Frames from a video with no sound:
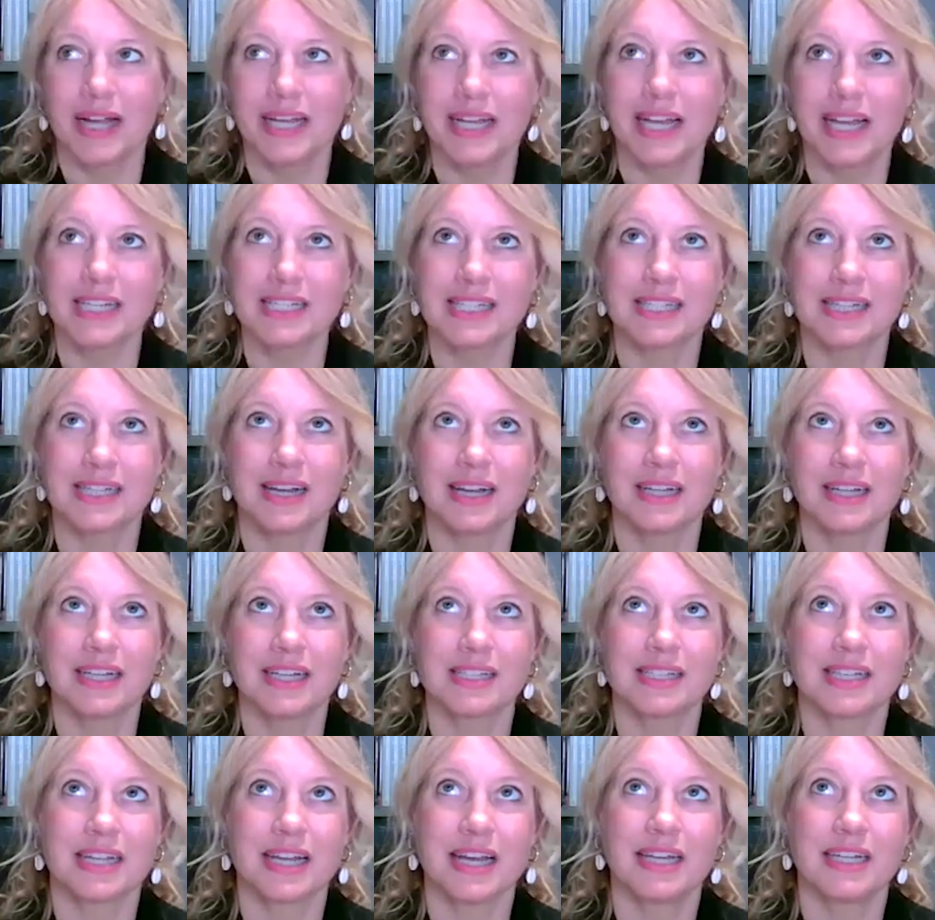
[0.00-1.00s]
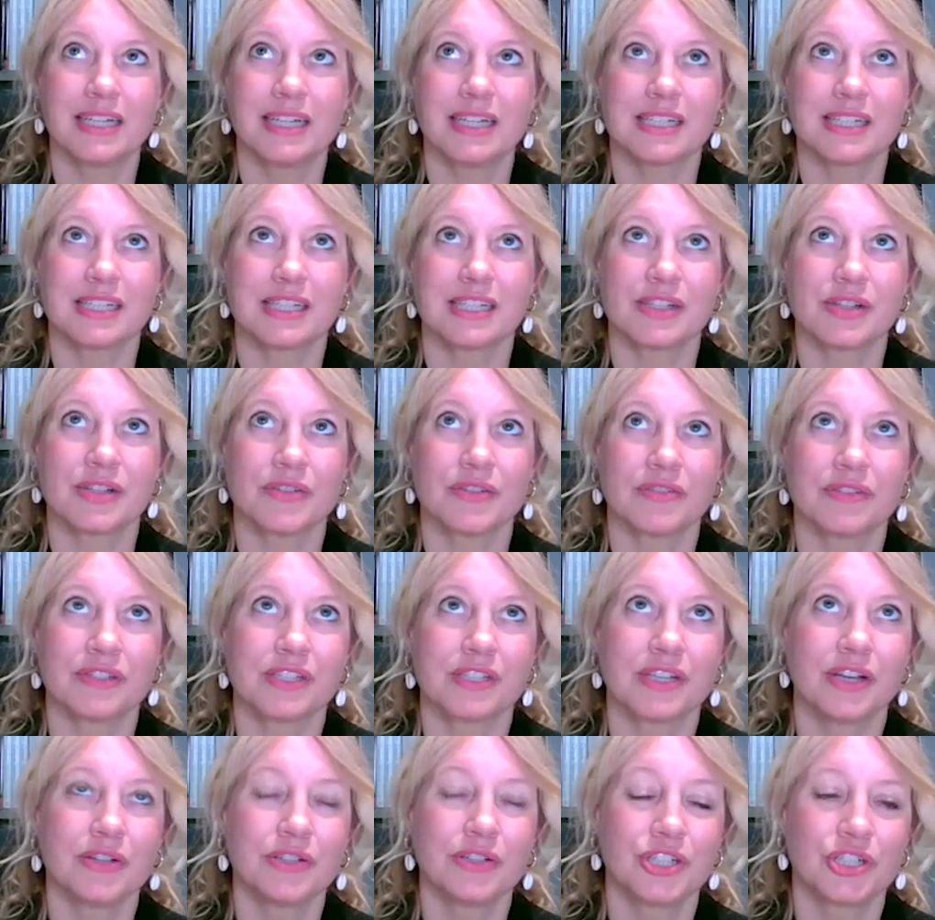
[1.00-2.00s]
I guess again, it's a sort of
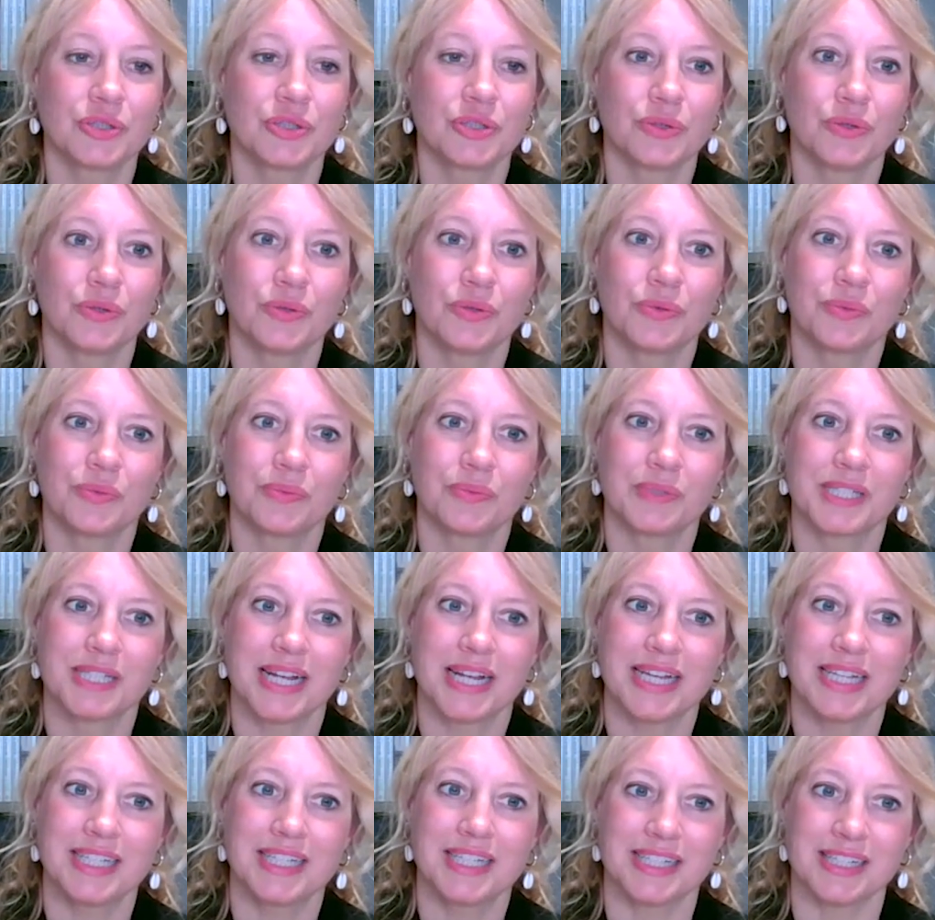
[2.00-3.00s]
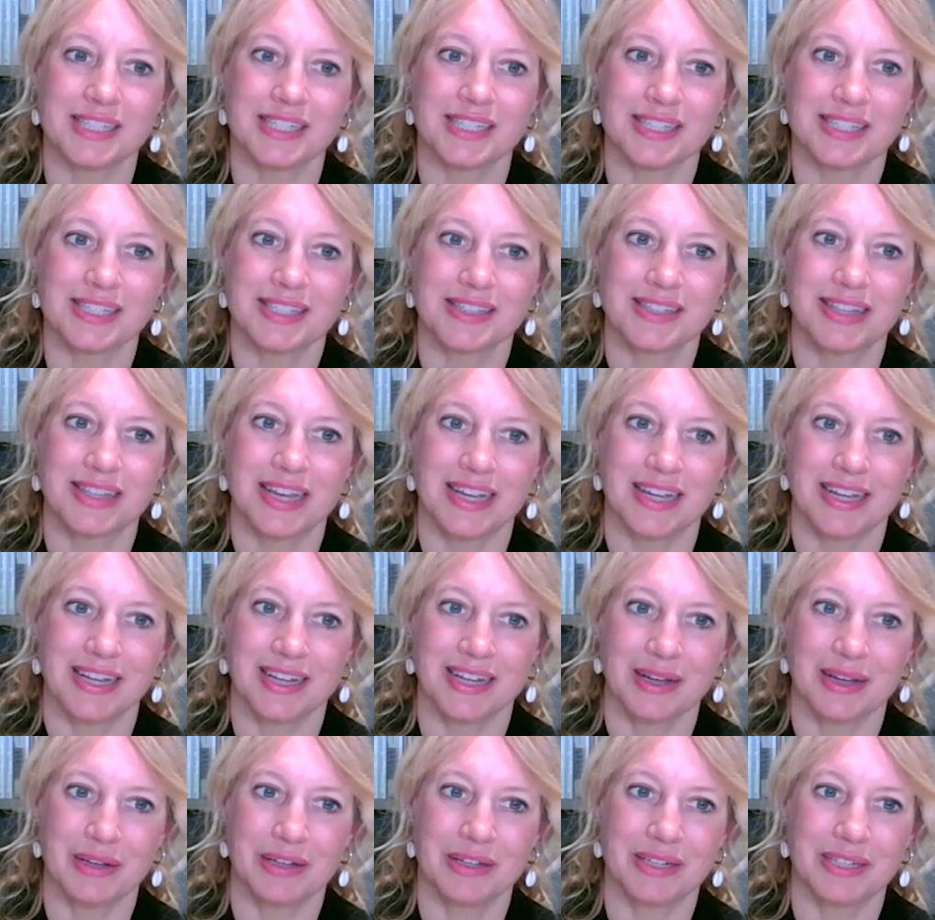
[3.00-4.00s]
social status thing.
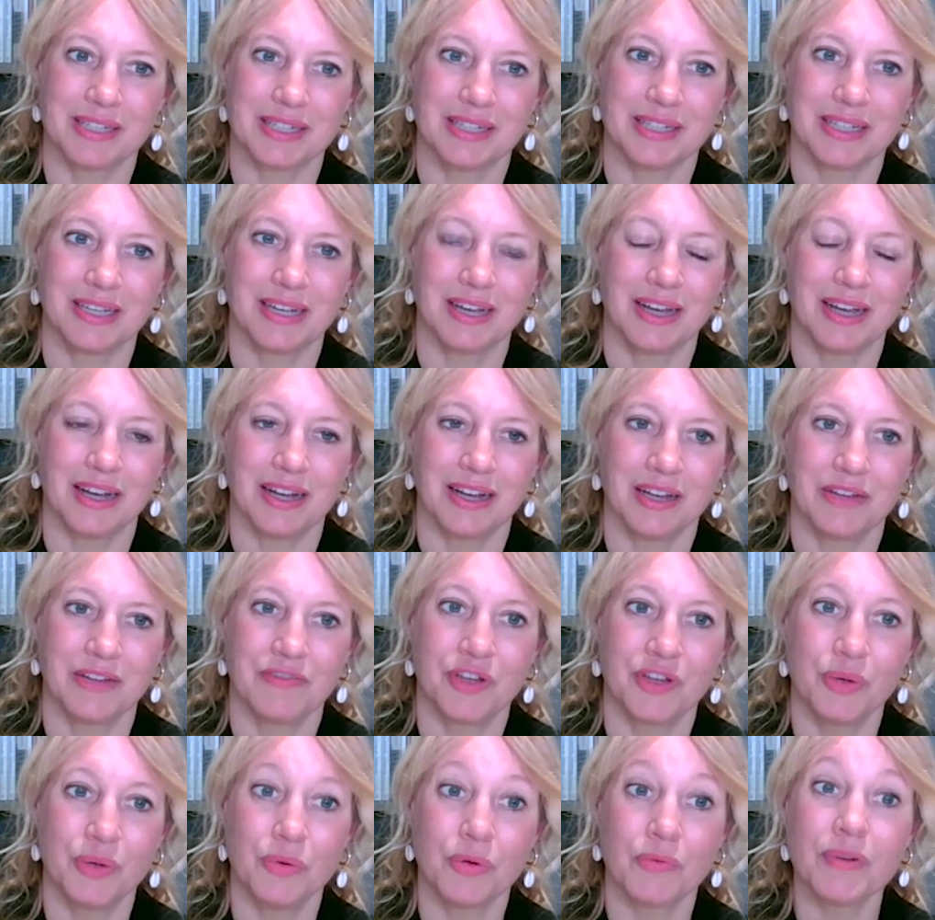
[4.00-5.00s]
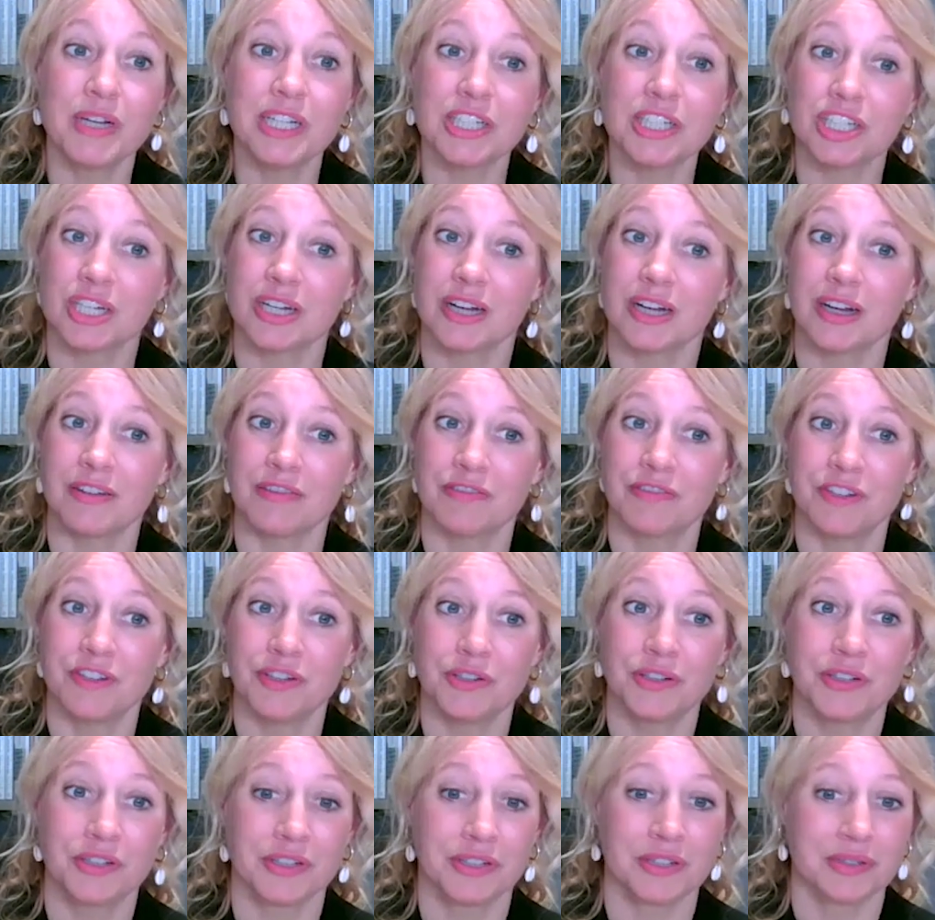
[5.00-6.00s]
And if you were rich enough,
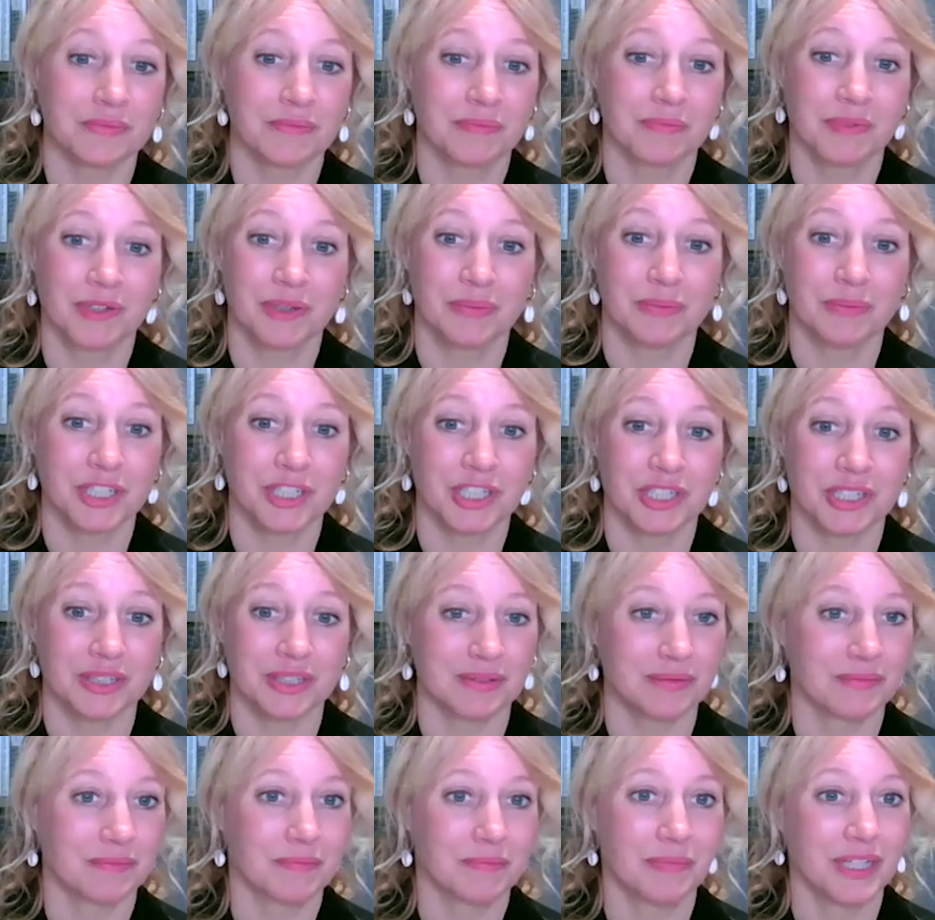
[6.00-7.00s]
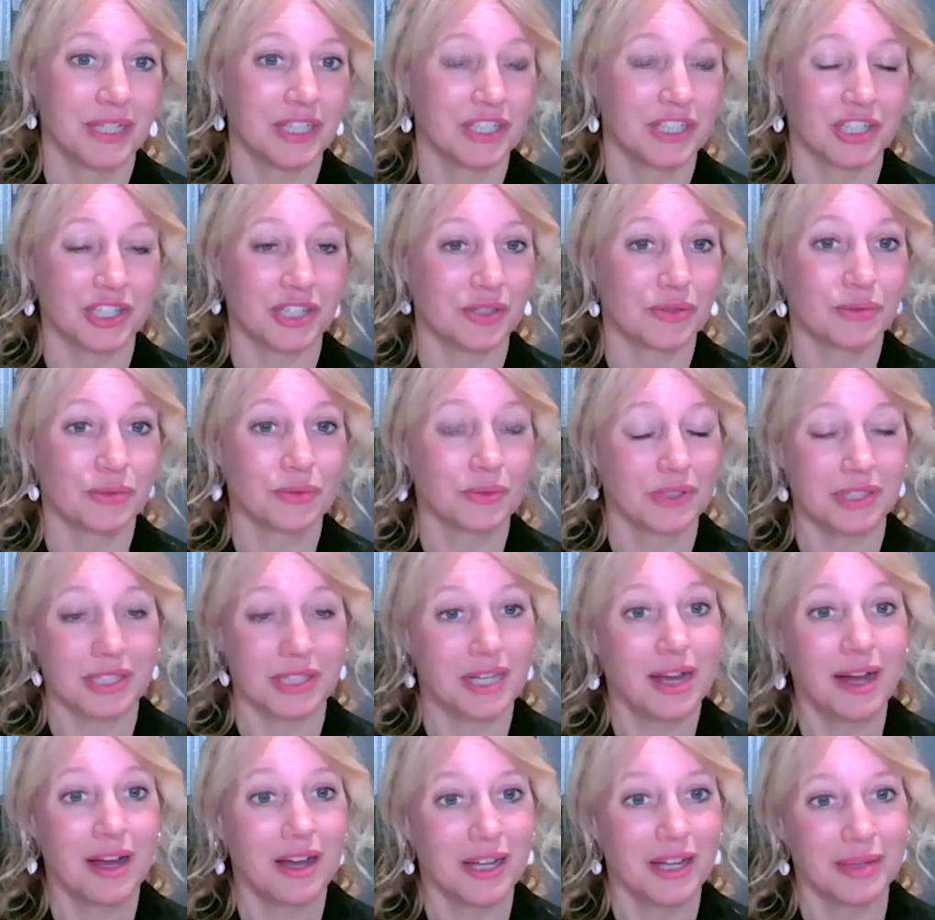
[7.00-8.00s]
you could commission miniatures all the
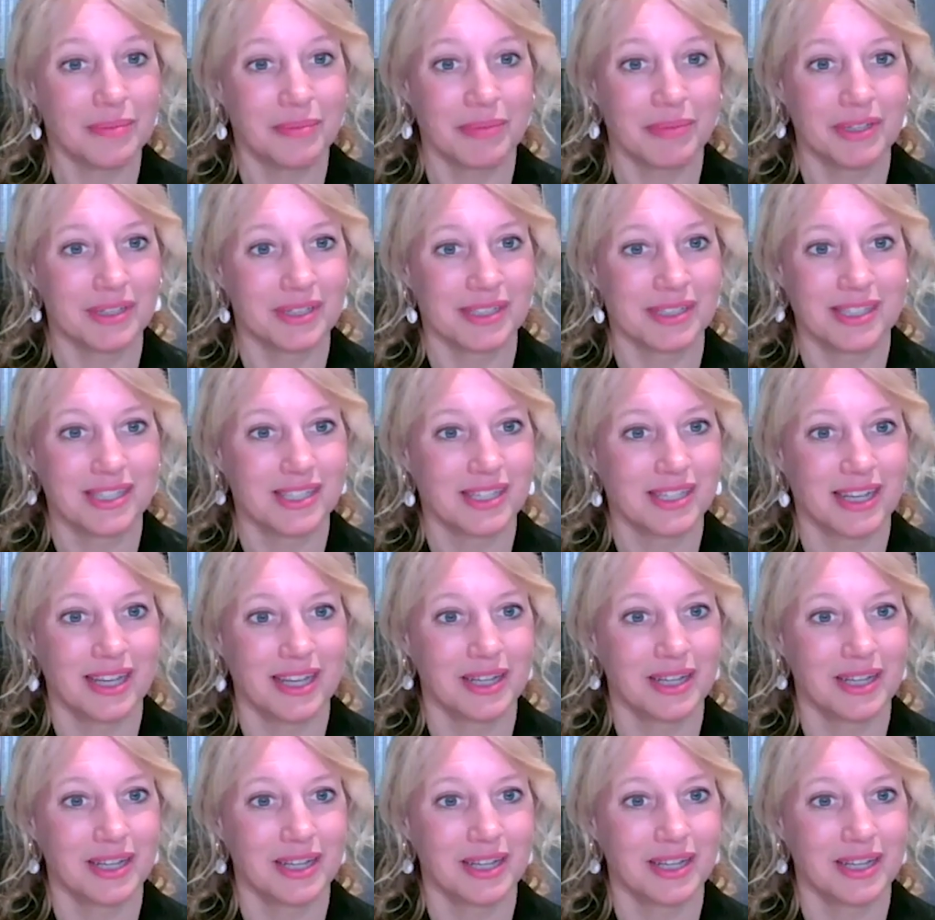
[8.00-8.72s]
time. And